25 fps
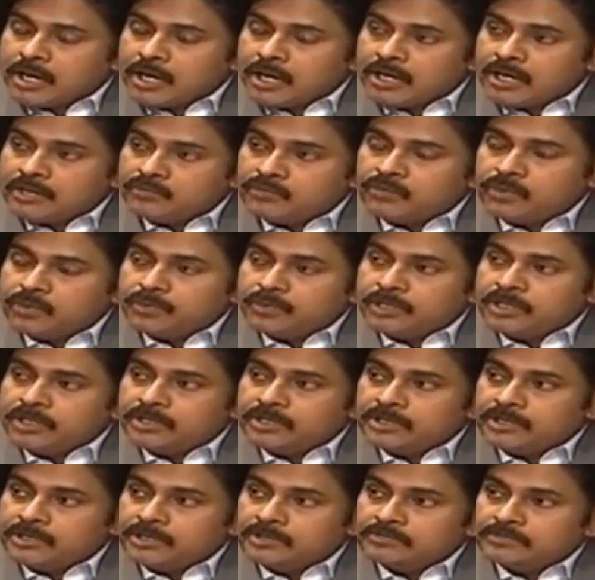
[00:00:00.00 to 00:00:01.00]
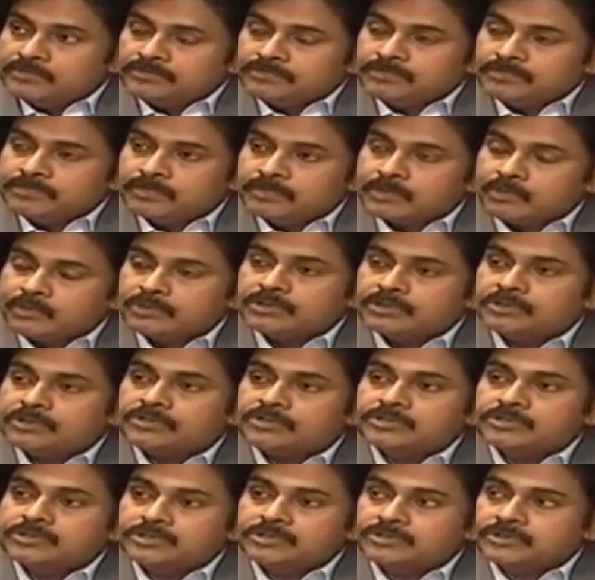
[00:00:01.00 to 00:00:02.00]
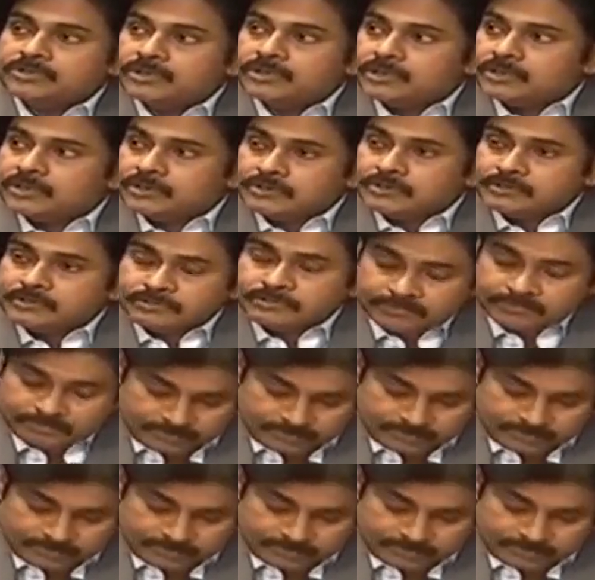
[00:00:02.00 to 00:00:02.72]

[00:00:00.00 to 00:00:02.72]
And for me, what the teacher did,